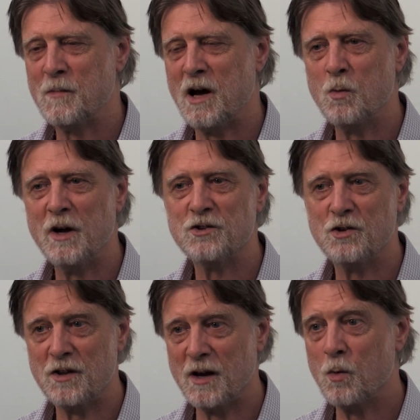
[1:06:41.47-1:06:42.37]
I went
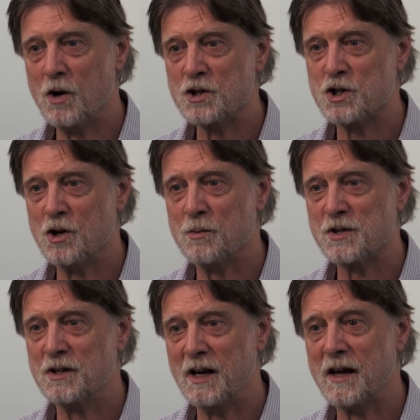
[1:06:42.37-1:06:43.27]
to their
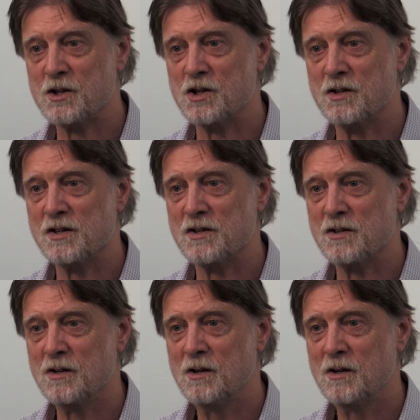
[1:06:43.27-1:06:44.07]
workshops and lectures.